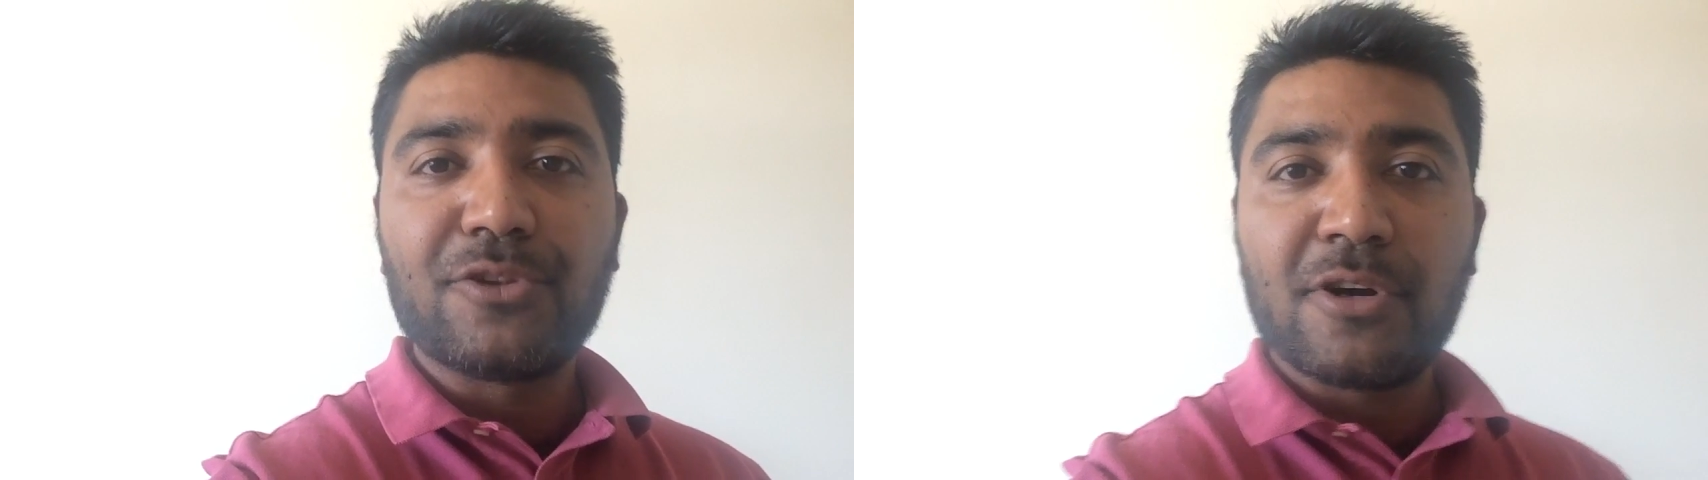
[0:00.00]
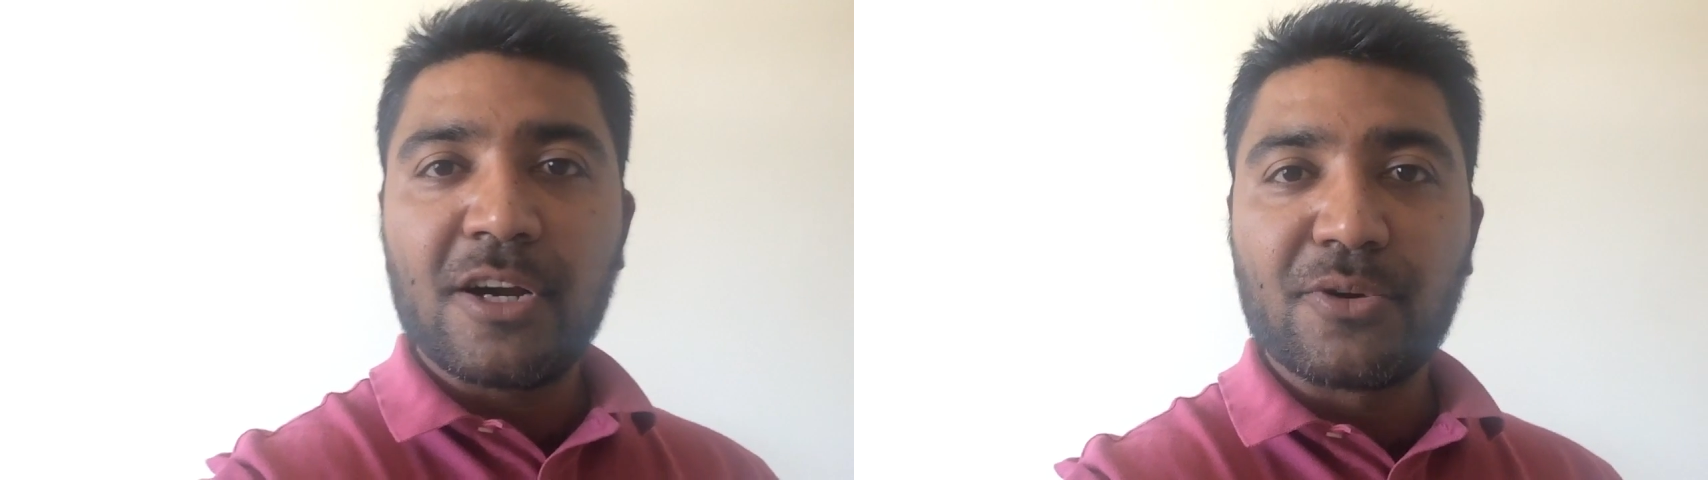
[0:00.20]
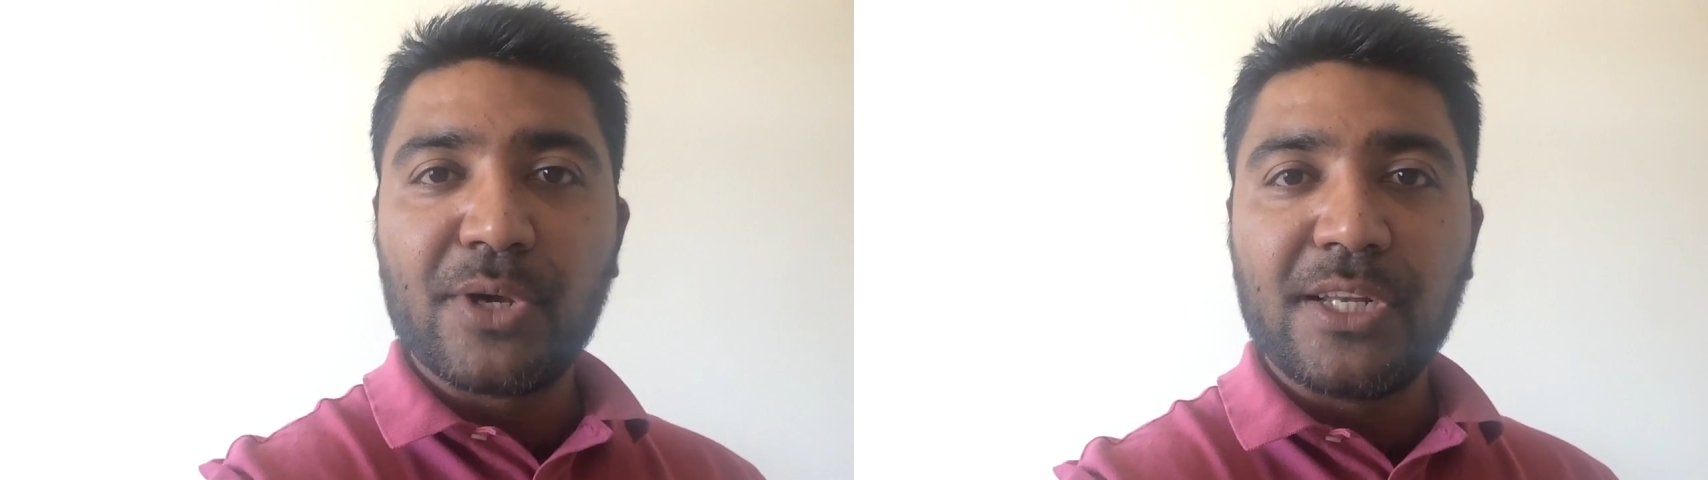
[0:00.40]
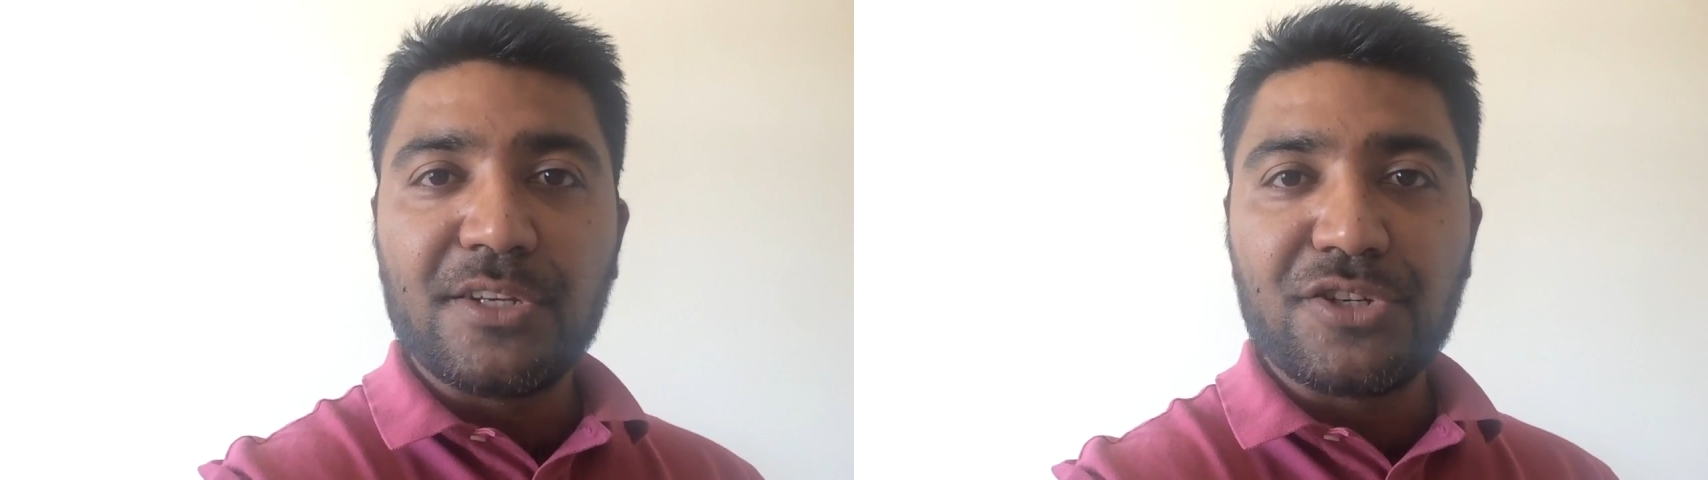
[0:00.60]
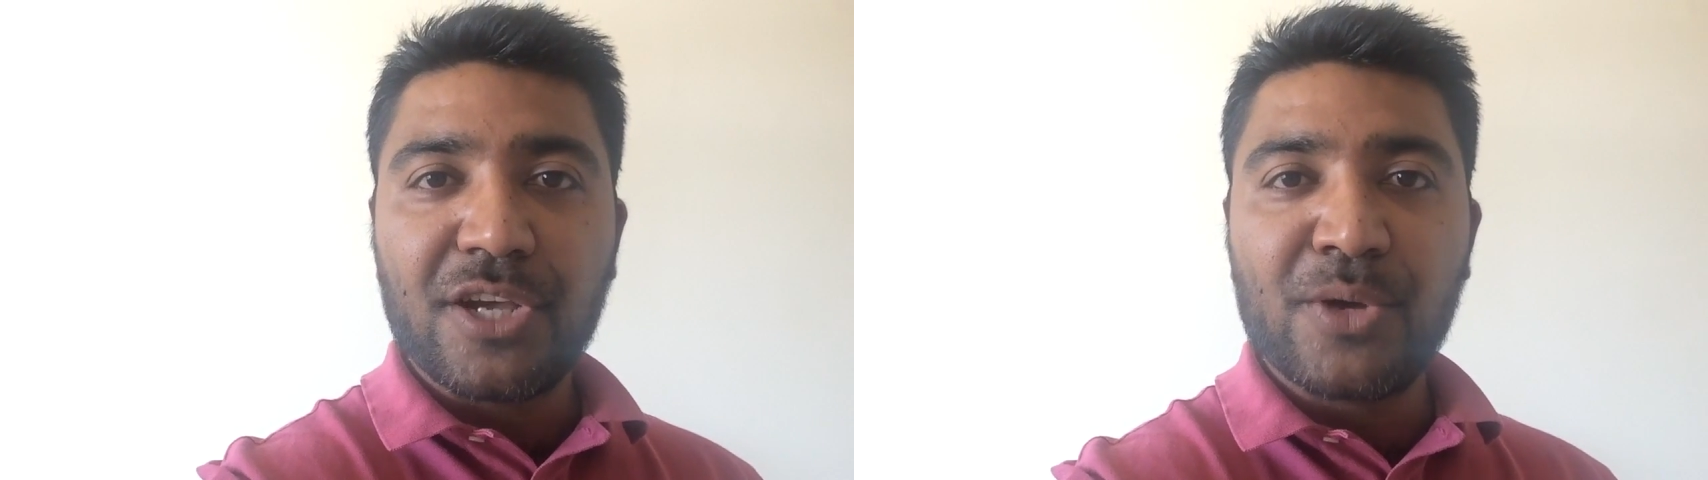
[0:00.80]
thought I'd
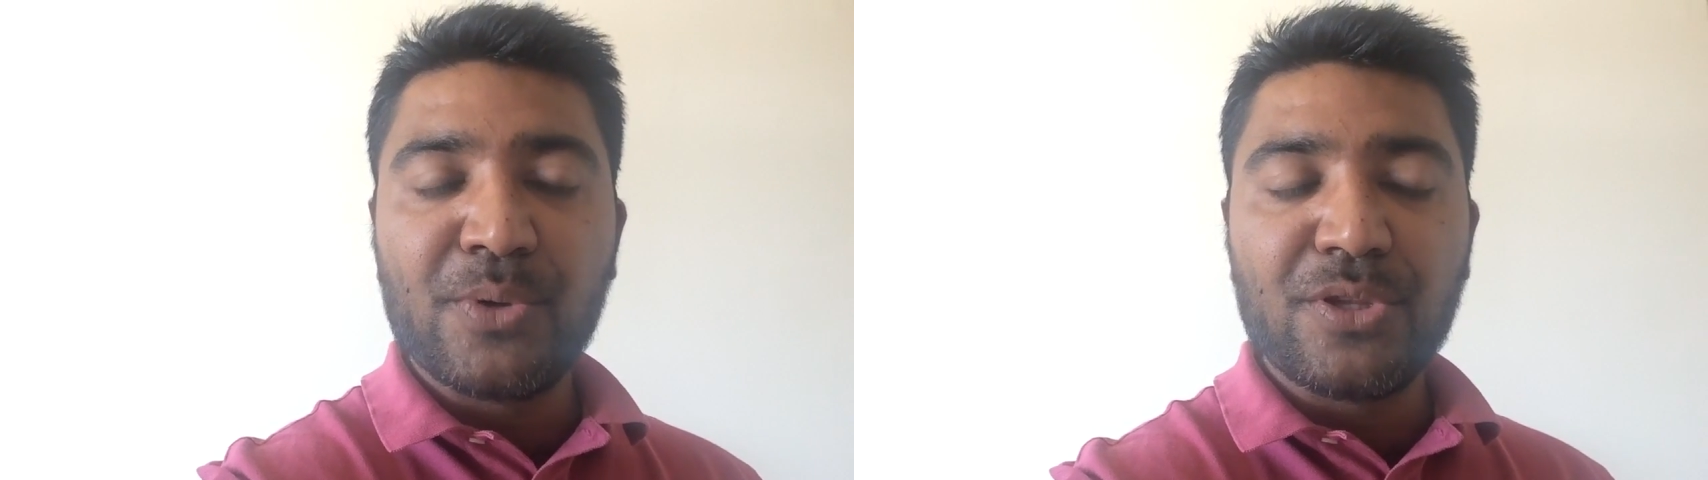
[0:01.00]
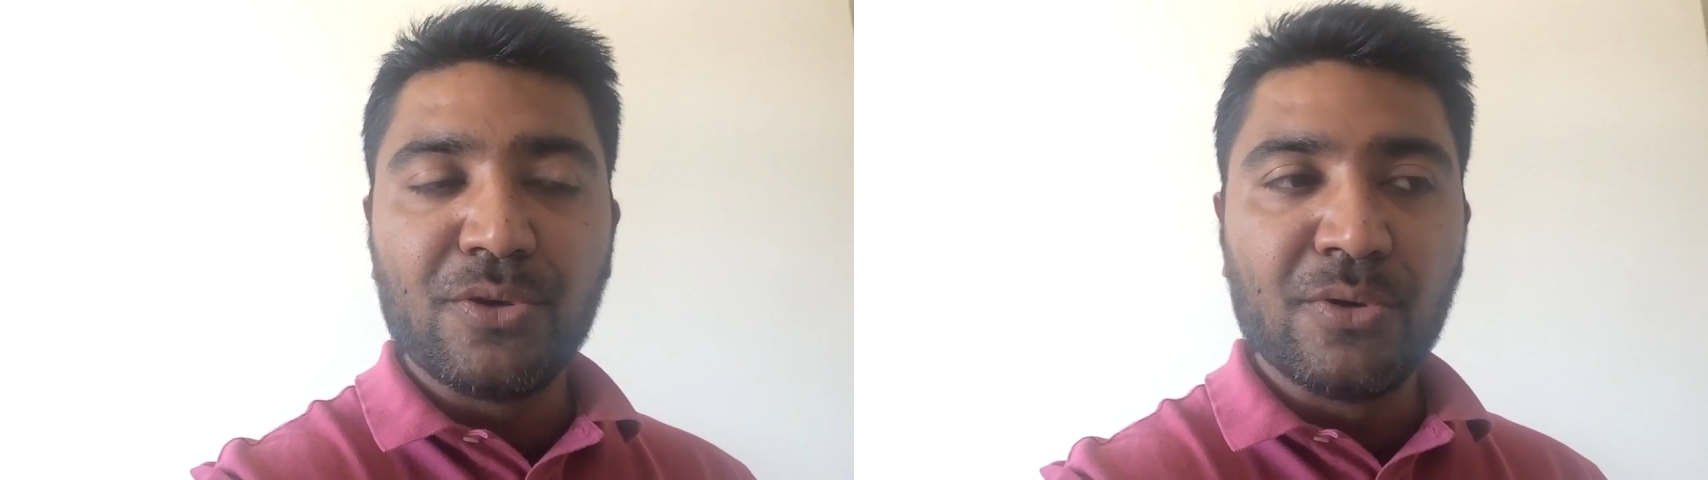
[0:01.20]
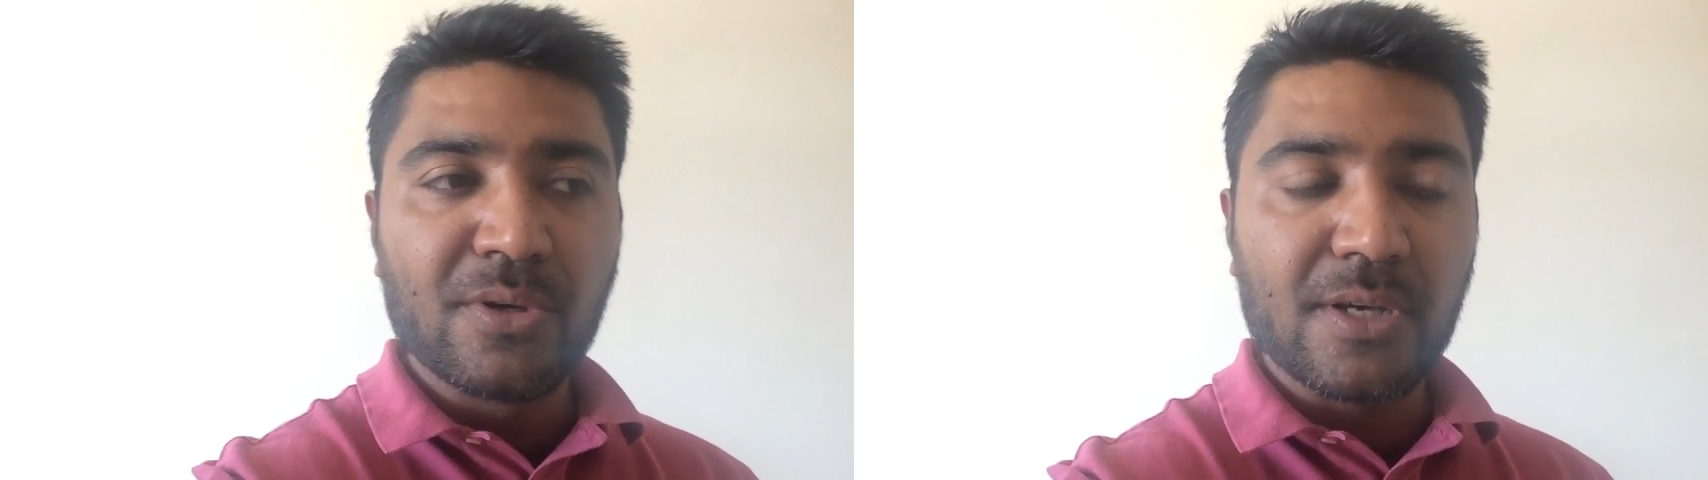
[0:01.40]
quickly share with you.